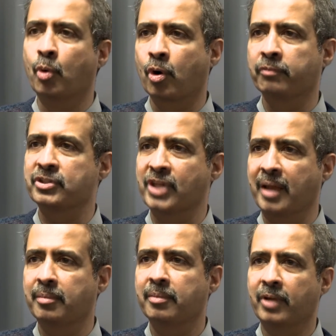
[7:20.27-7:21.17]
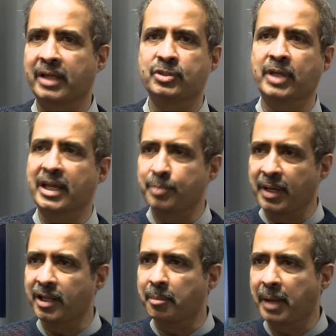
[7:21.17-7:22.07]
more of the same as has
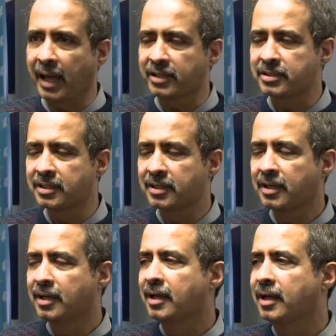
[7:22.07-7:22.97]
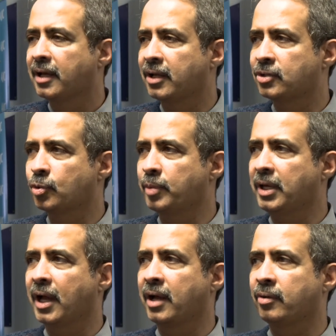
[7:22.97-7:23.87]
been in the past. Uh, to
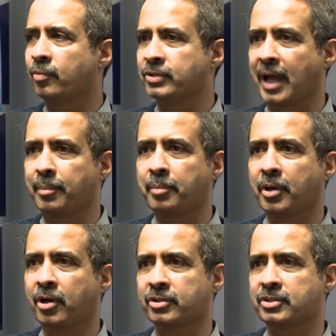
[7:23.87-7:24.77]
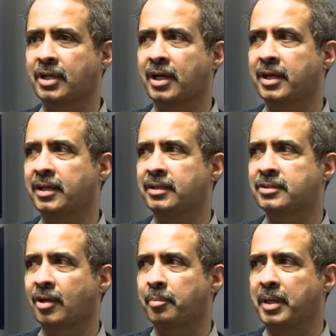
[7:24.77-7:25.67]
me, I was happy because I
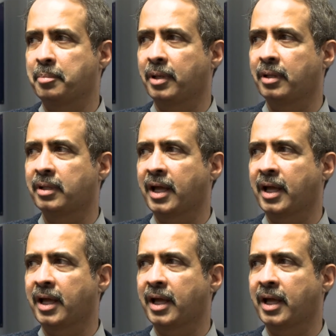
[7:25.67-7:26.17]
saw people